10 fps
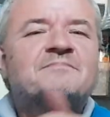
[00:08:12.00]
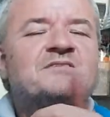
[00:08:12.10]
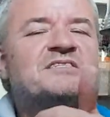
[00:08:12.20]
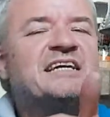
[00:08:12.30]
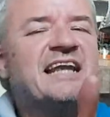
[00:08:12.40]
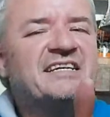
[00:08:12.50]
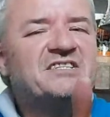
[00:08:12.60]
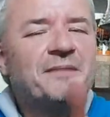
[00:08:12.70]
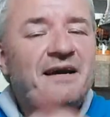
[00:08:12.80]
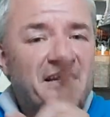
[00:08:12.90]
See you
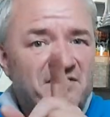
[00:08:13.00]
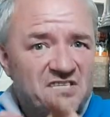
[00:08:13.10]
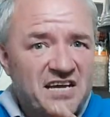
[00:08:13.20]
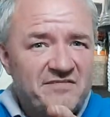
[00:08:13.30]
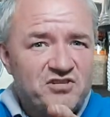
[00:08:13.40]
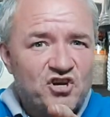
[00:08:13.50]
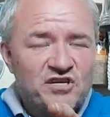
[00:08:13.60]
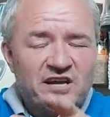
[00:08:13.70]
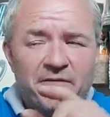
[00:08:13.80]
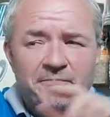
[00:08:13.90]
later, mate, and have a safe
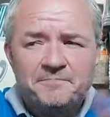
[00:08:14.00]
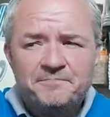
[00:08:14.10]
journey home.